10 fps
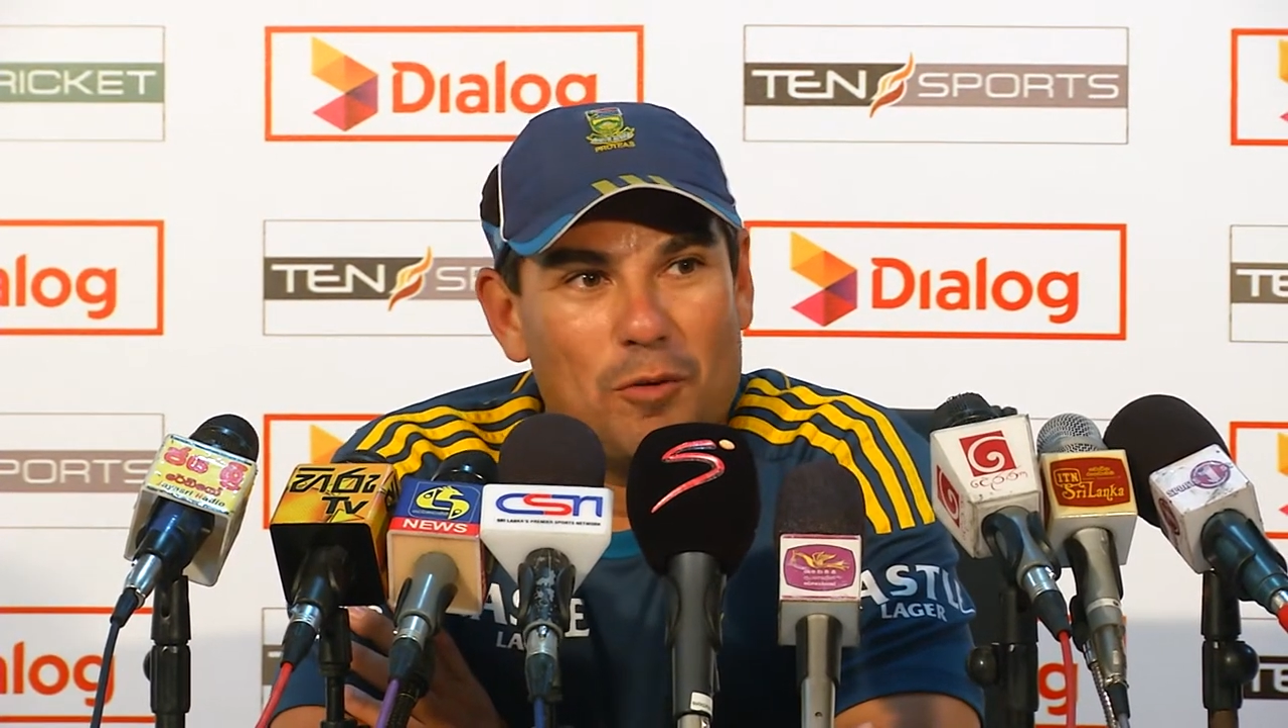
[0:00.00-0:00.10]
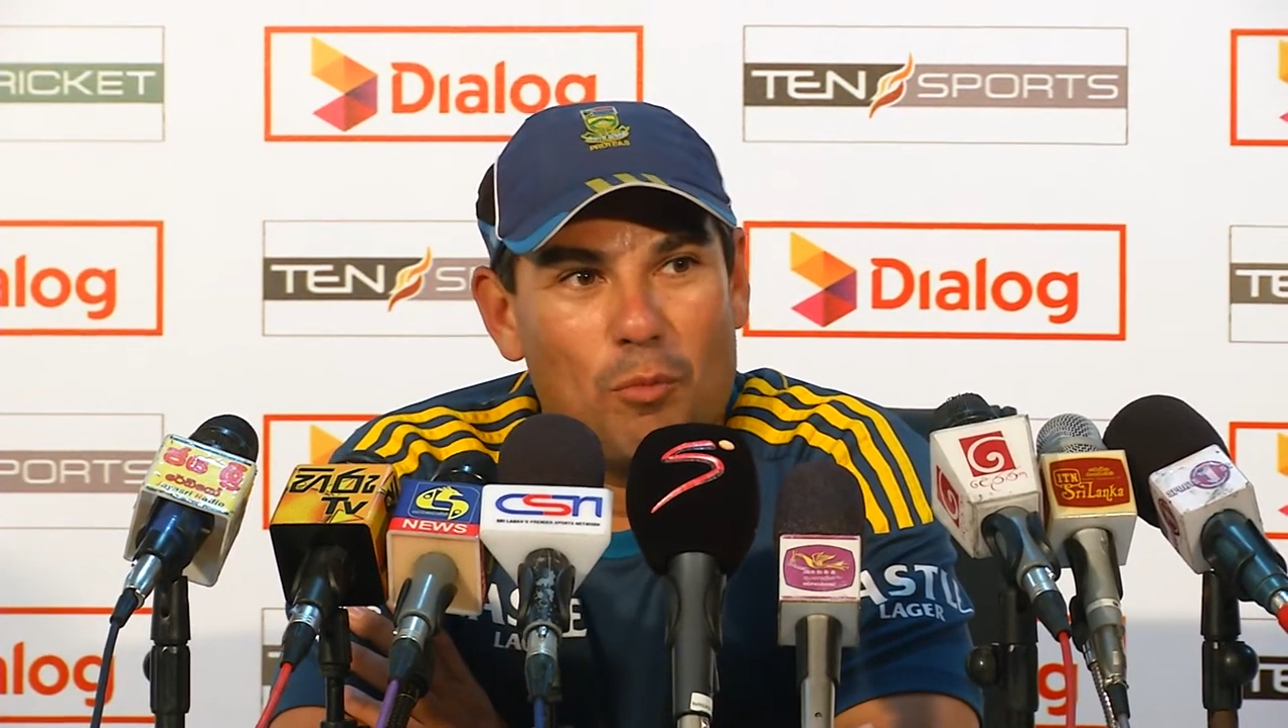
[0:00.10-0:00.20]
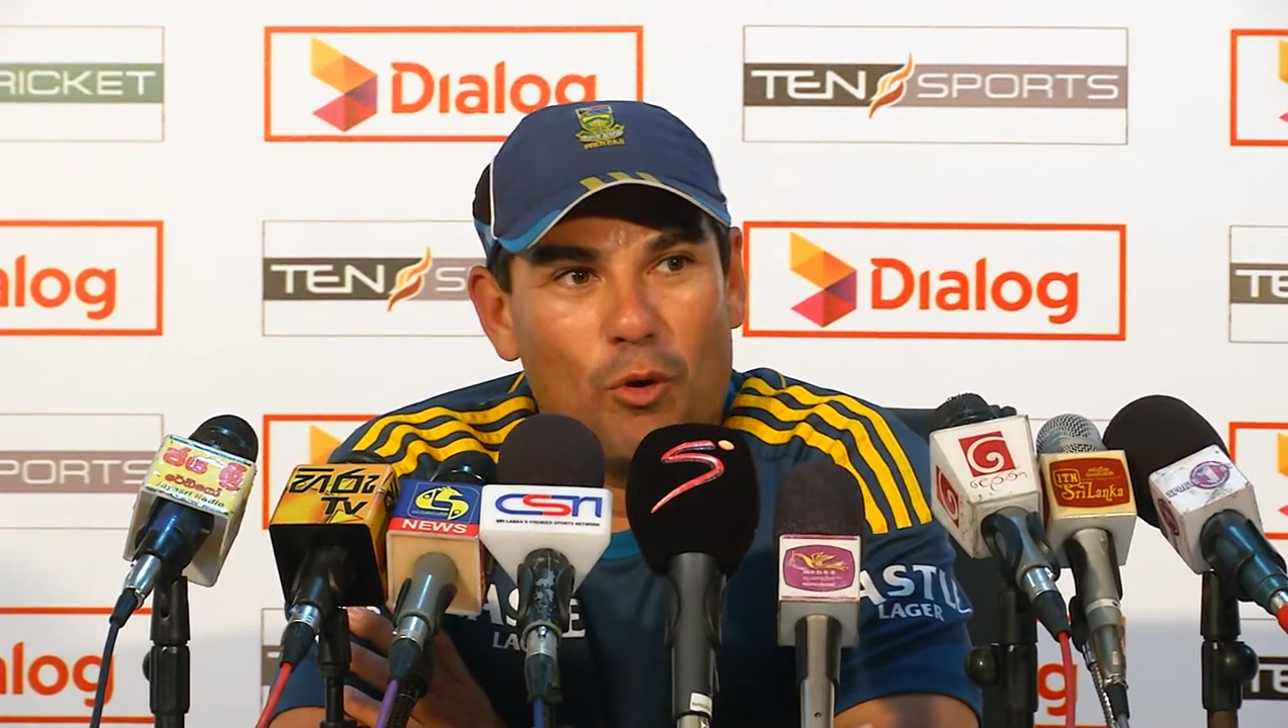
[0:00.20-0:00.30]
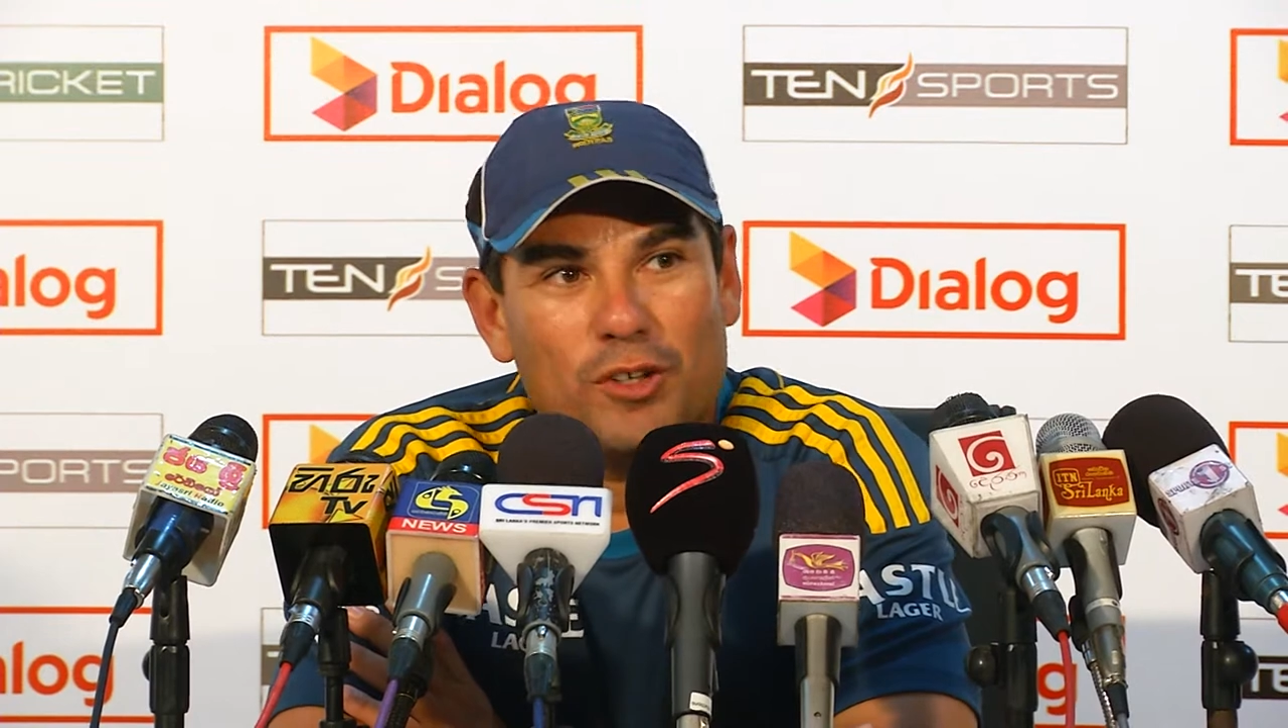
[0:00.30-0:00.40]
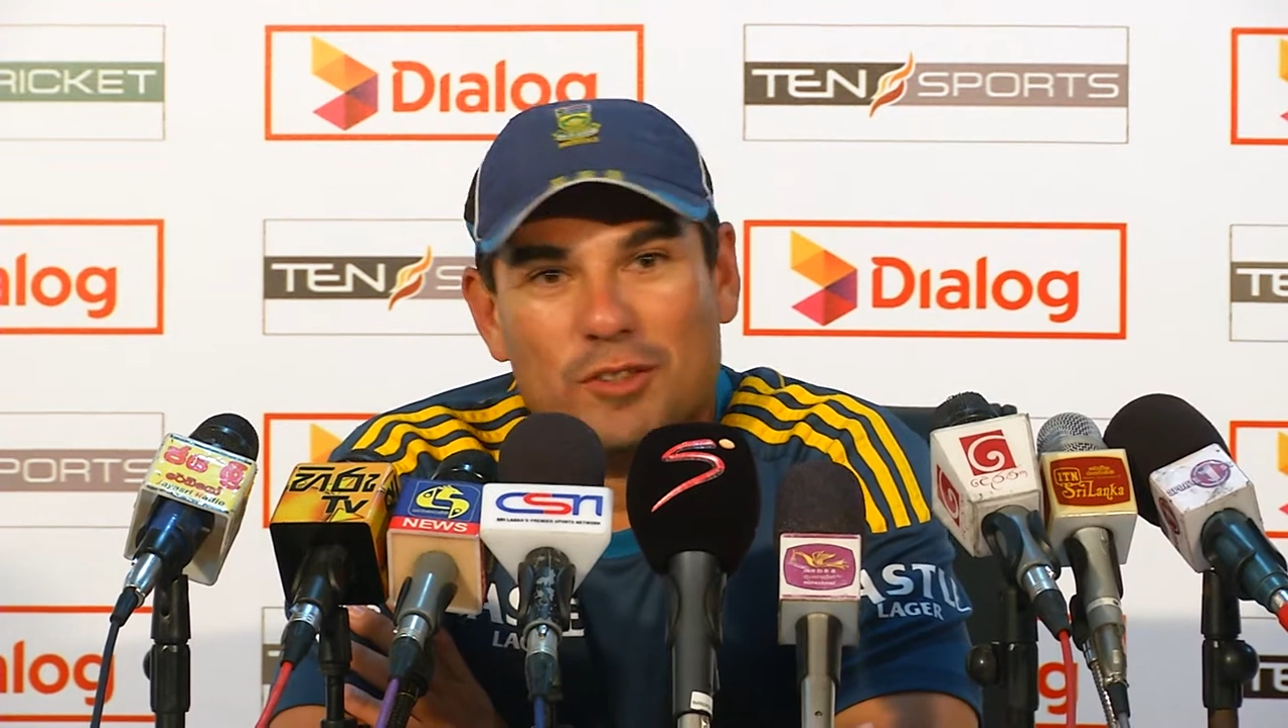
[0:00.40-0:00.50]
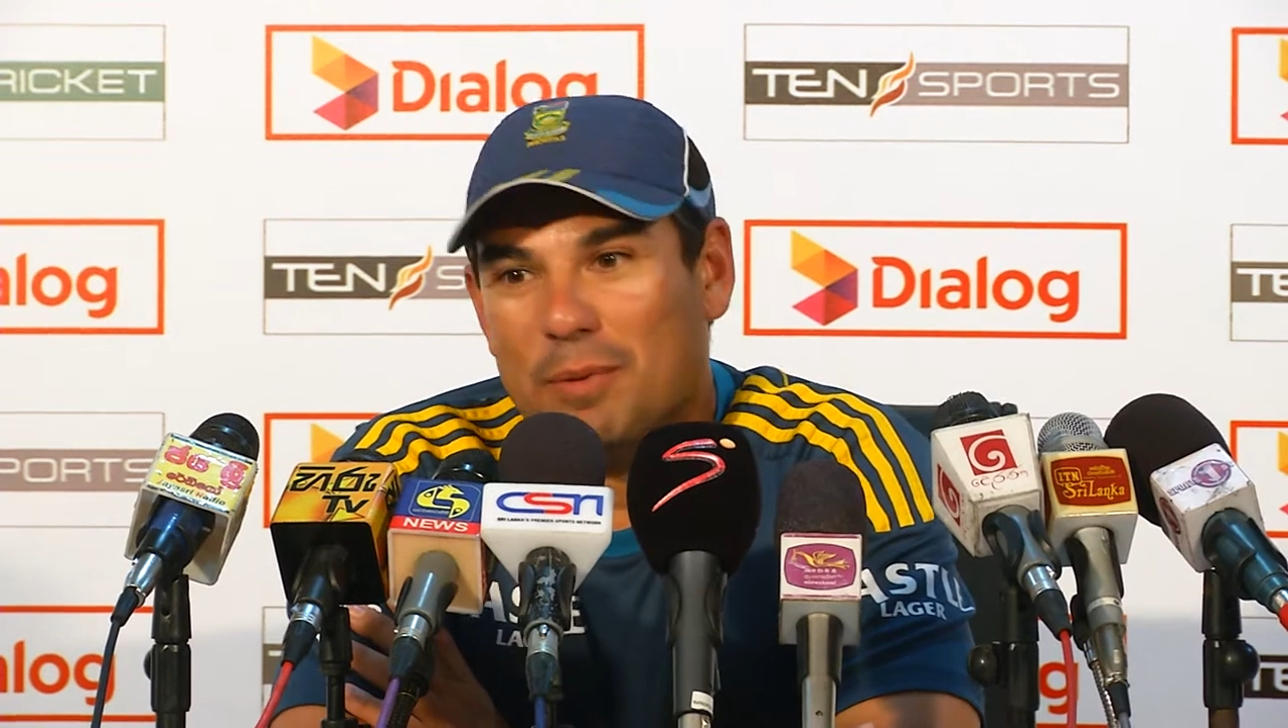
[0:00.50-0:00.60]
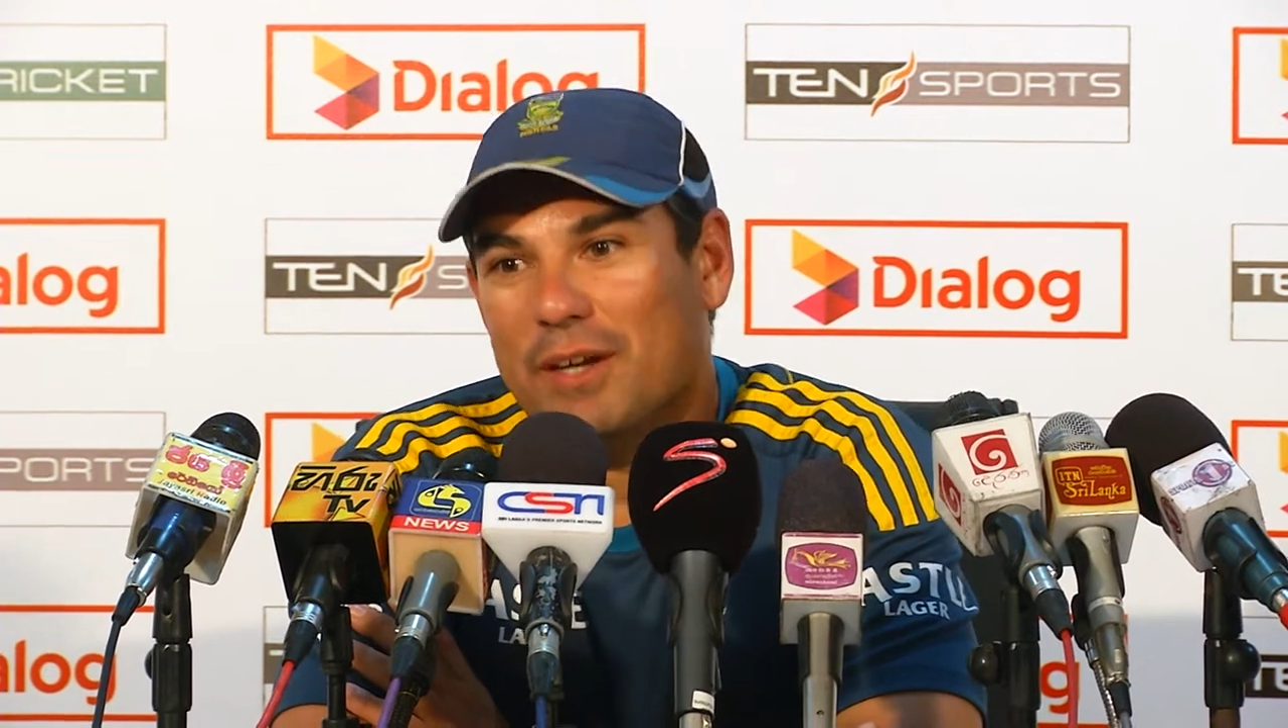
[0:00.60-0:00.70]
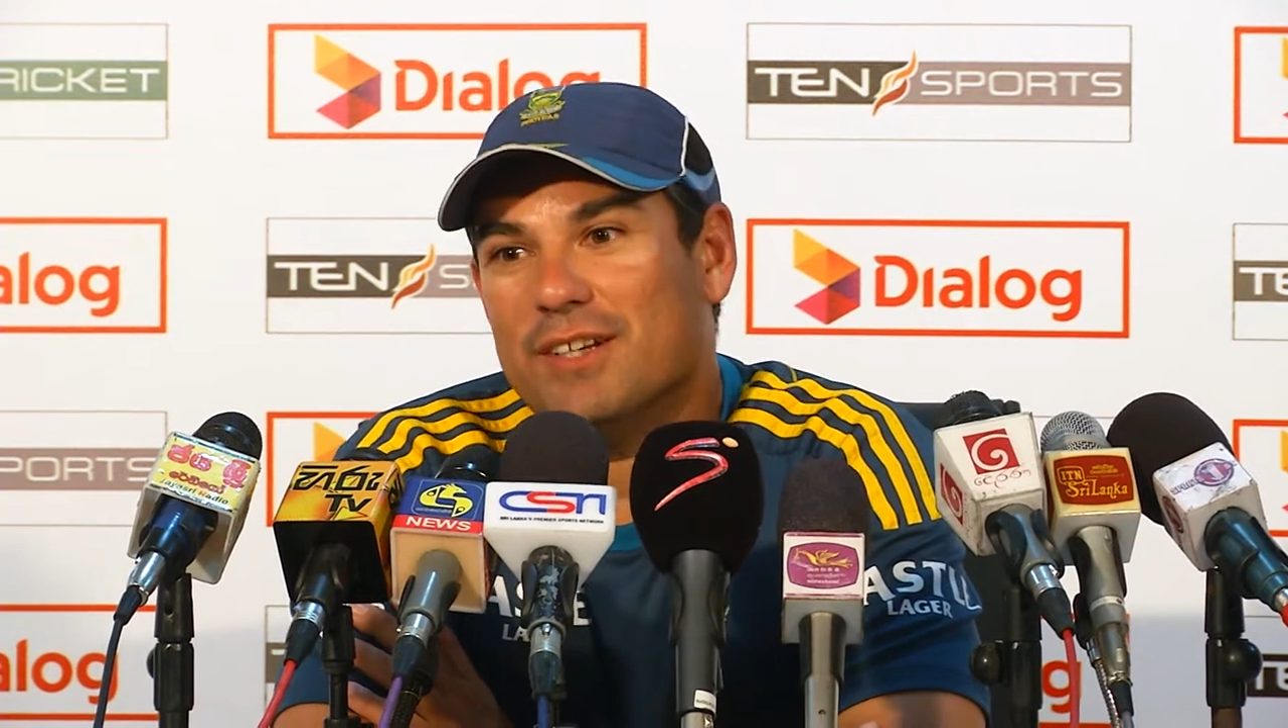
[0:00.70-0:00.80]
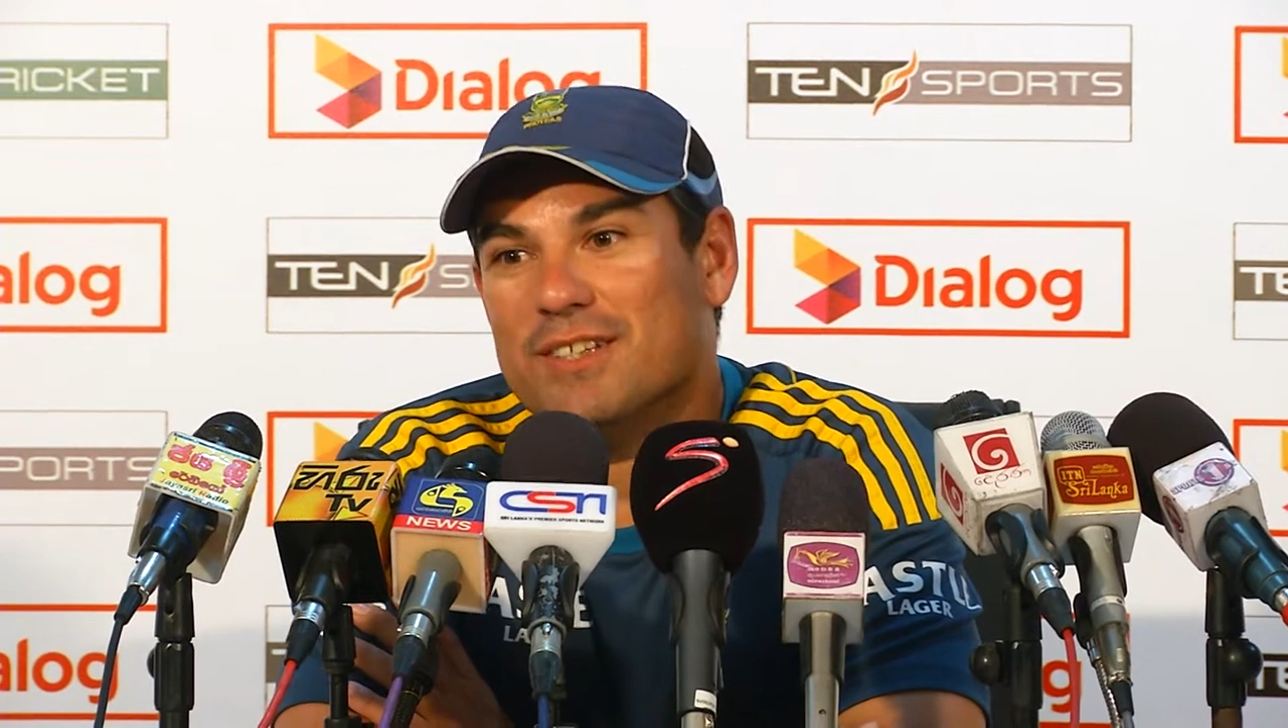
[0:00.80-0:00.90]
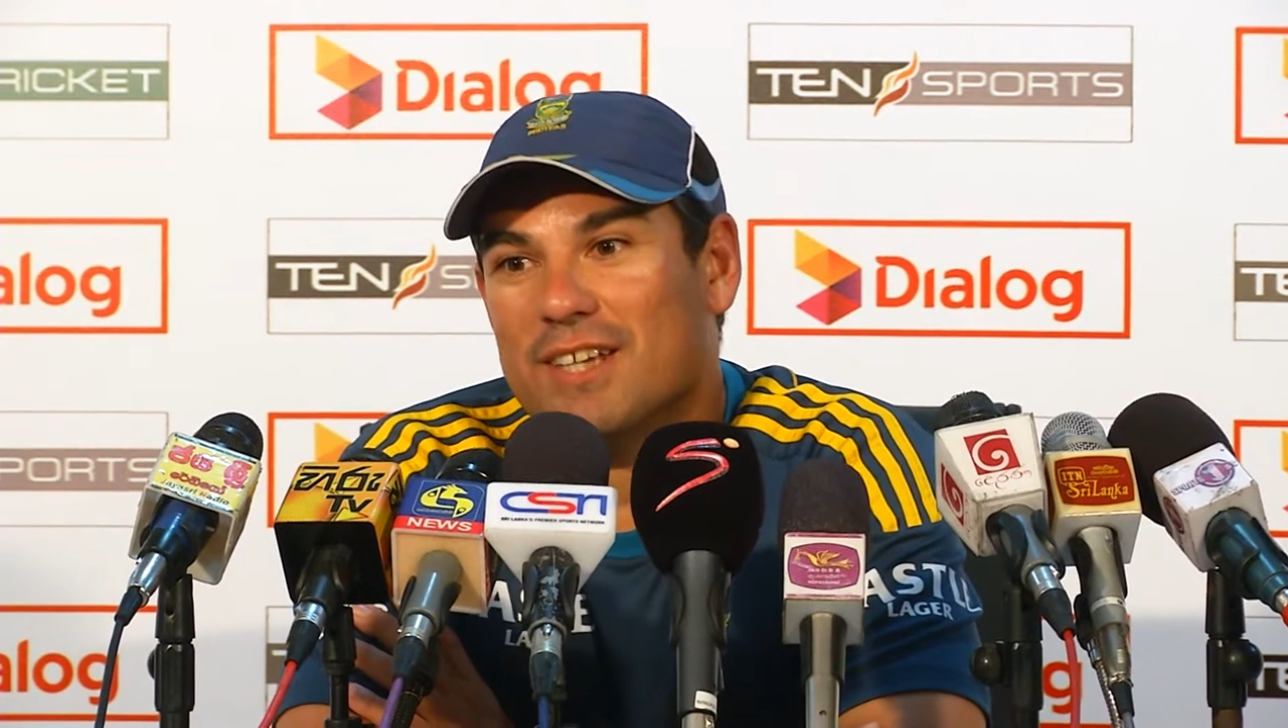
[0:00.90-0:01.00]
more experienced